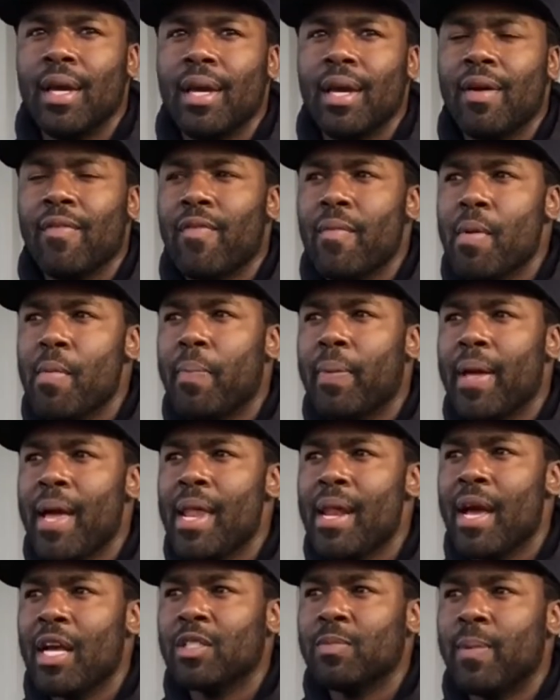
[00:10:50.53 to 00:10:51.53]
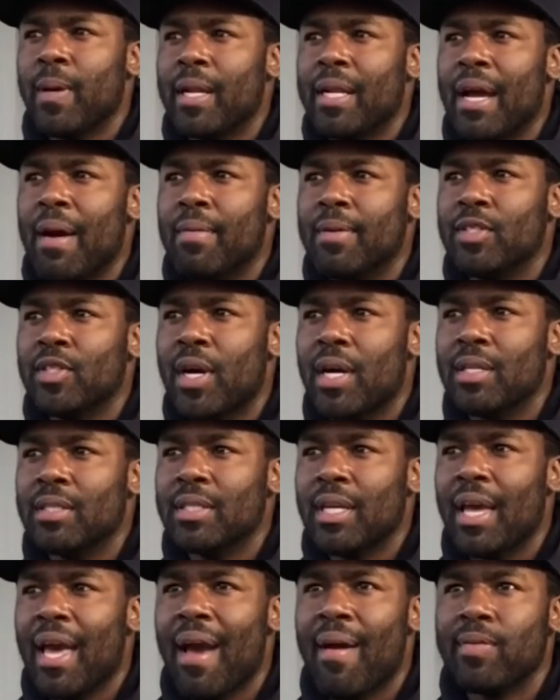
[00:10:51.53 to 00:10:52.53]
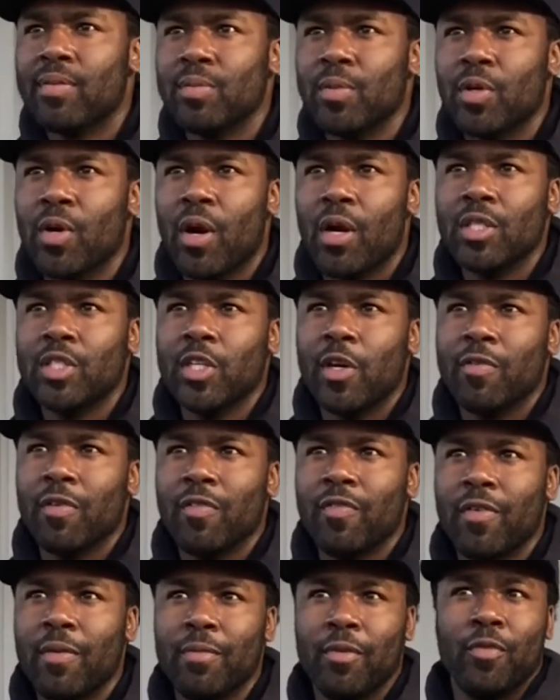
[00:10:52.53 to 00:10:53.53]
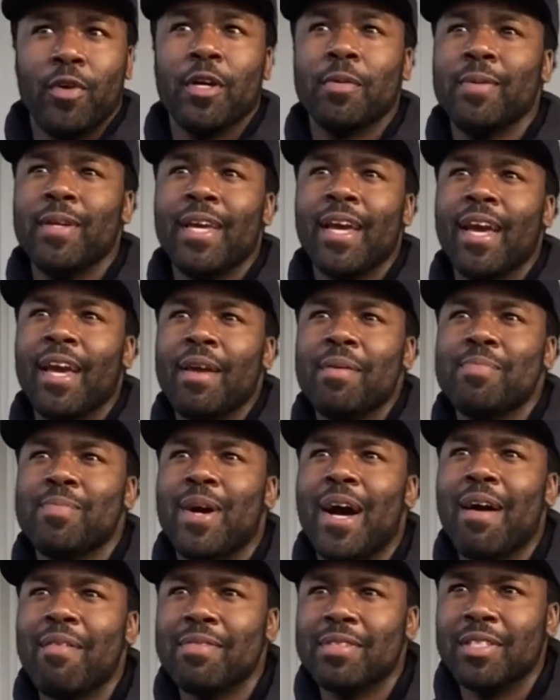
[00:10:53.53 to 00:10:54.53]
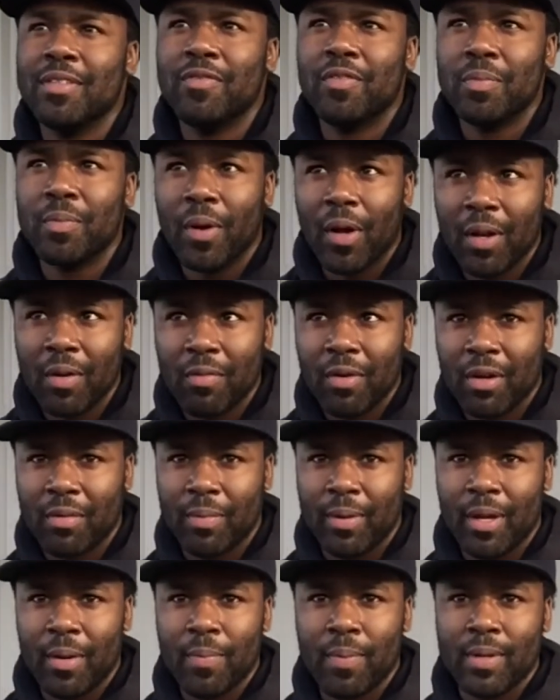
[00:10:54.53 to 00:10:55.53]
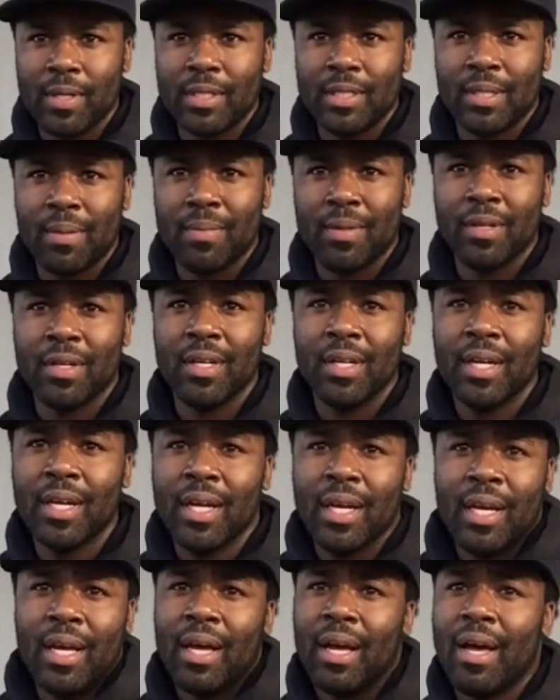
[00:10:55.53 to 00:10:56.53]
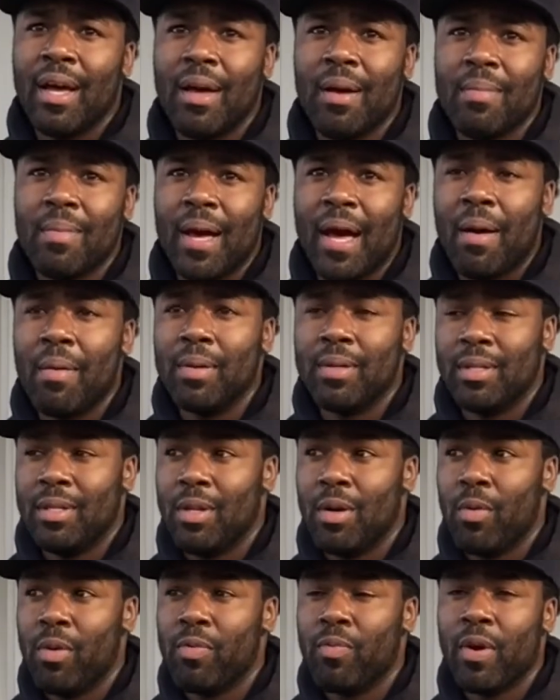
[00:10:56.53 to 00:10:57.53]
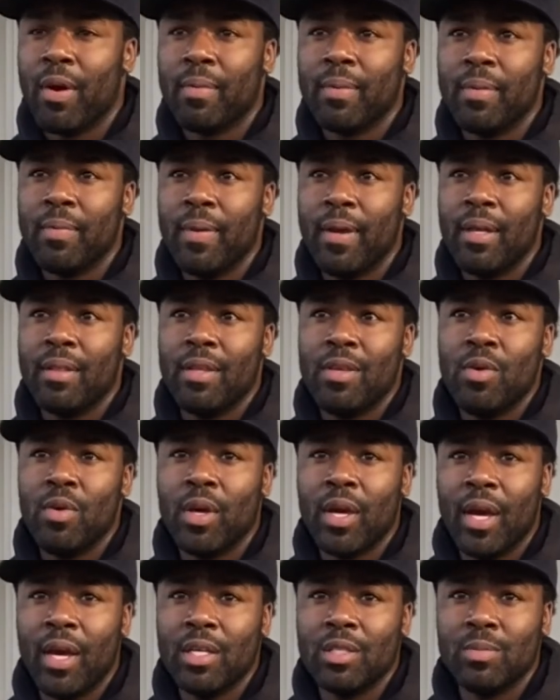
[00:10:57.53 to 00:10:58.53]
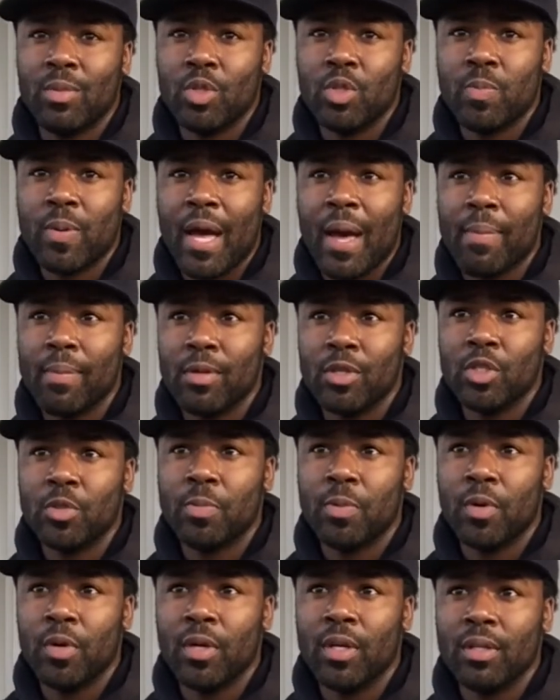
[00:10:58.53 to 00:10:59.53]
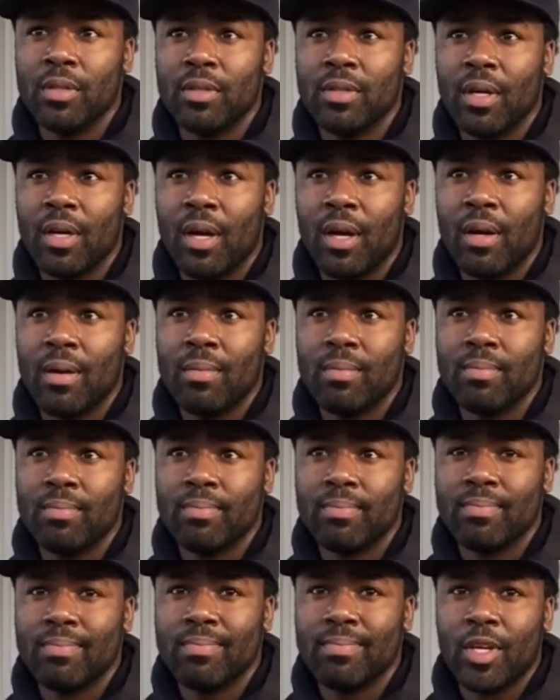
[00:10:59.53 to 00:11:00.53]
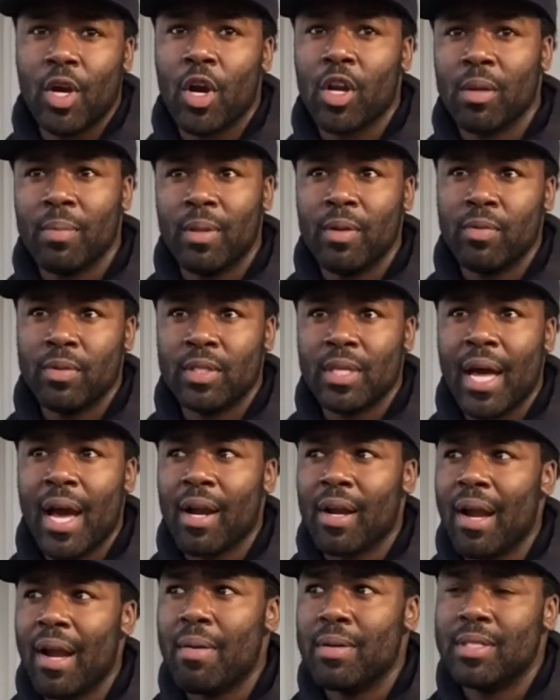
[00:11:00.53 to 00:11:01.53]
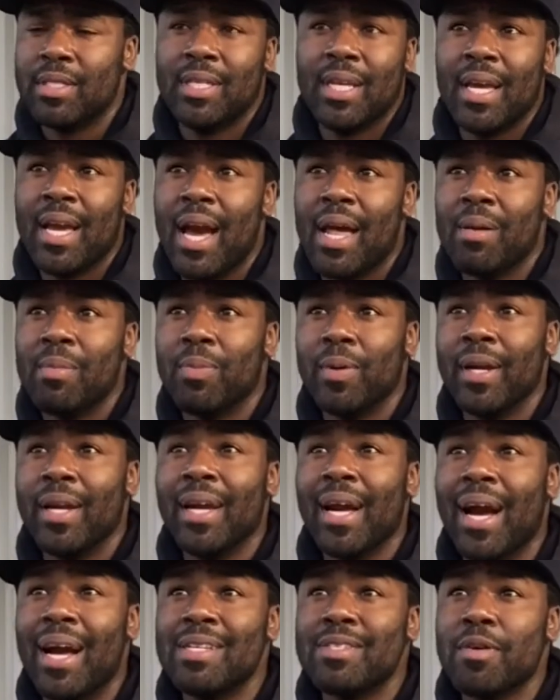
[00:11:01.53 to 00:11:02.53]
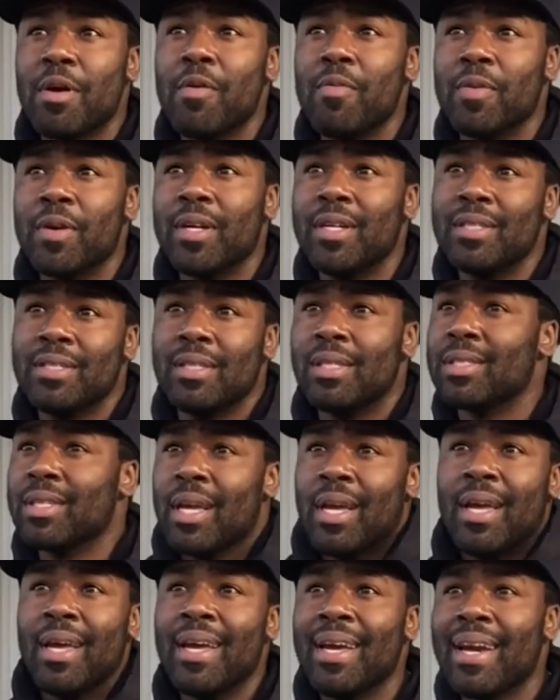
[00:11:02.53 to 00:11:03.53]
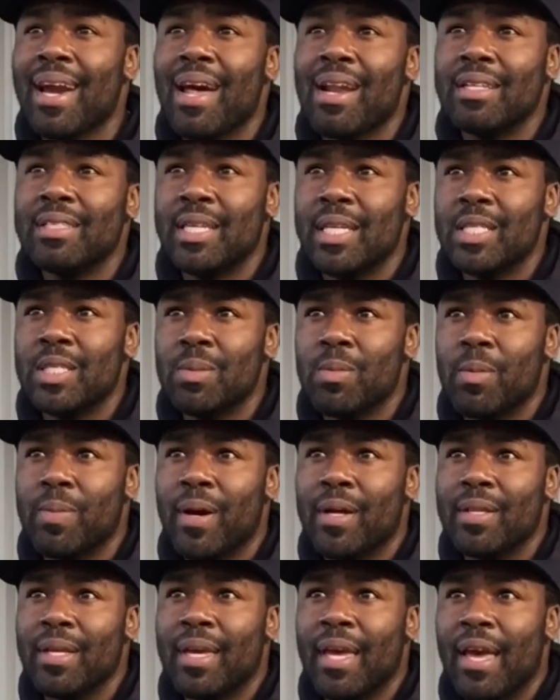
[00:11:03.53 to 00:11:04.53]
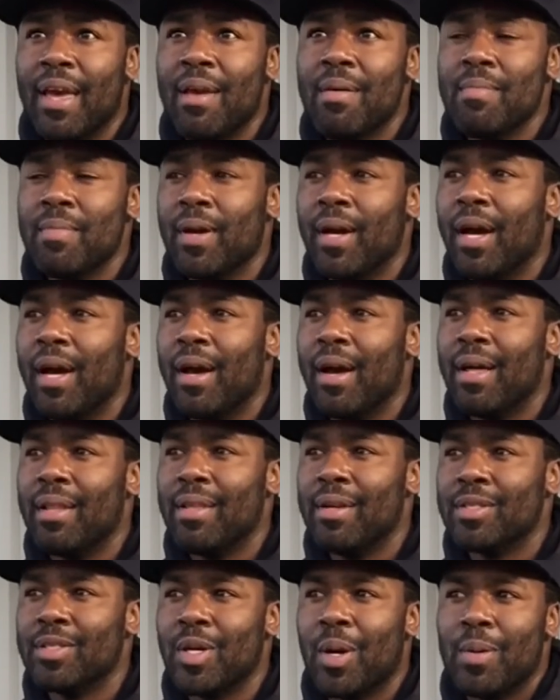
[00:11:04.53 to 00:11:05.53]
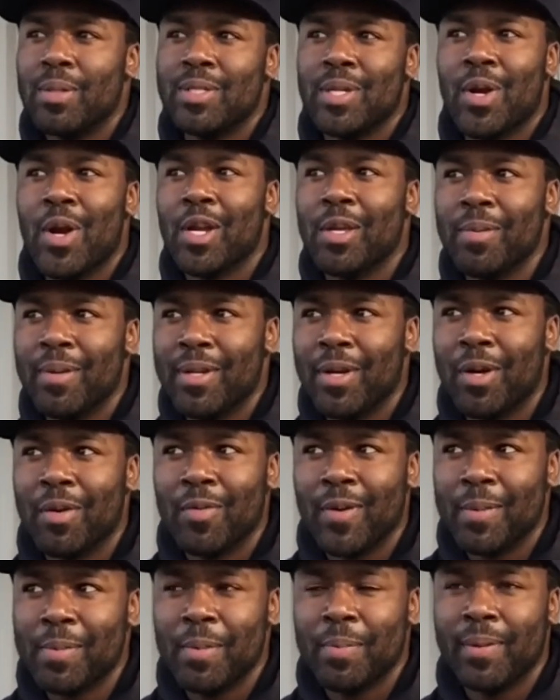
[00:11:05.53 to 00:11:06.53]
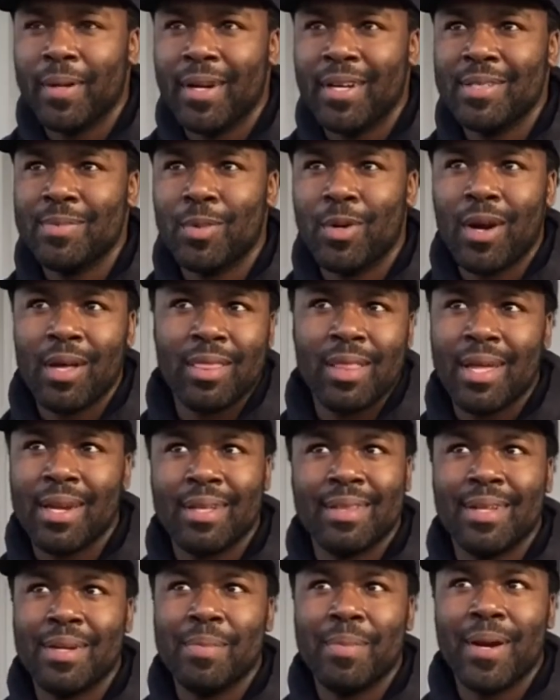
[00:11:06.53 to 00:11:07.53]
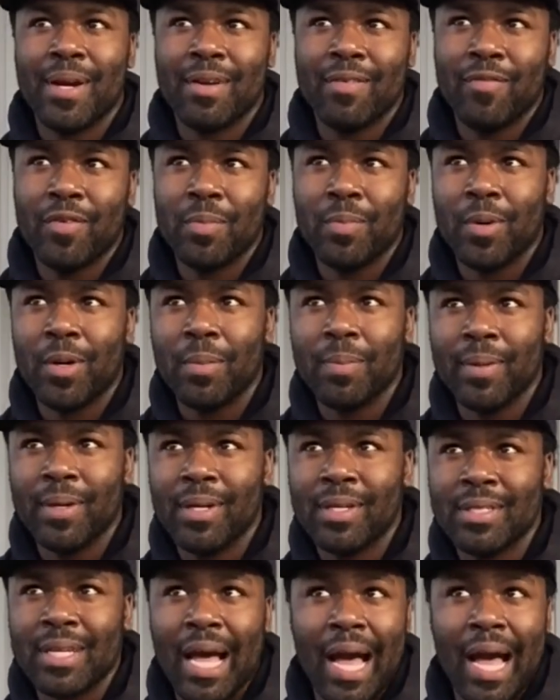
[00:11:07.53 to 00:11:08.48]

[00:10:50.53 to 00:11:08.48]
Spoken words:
Yeah. From a playing aspect, I would try to say have some crossover from the rugby game. Obviously, football and rugby are pretty similar. I would, with rugby being the UK's most popular sport, arguably with soccer, just say kind of bring guys over and just kind of teach them about the game. There's always an argument, are rugby players more athletic than American football players?